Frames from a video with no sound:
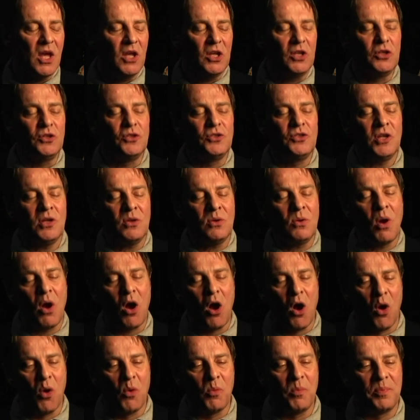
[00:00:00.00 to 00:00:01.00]
you do
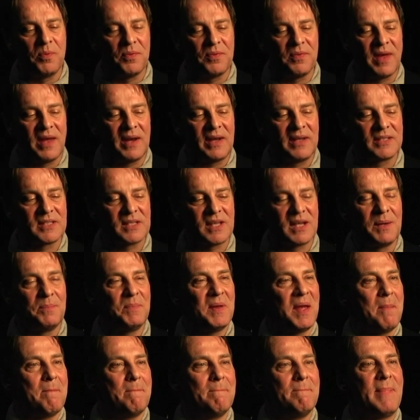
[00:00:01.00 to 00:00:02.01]
hope that it's going to
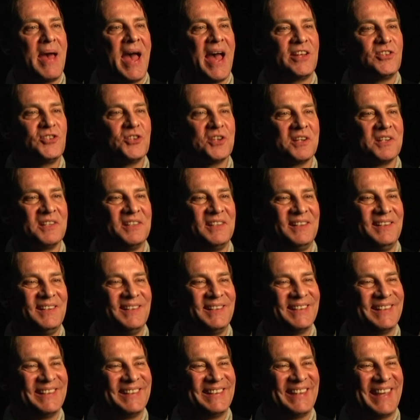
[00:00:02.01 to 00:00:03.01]
be a magical
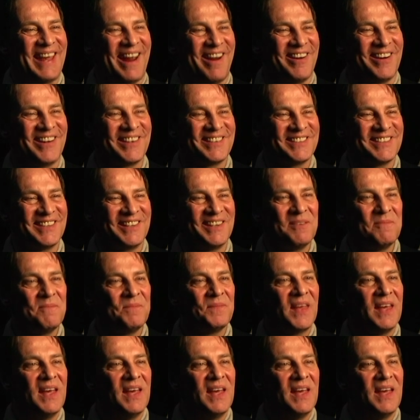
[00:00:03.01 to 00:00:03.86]
character.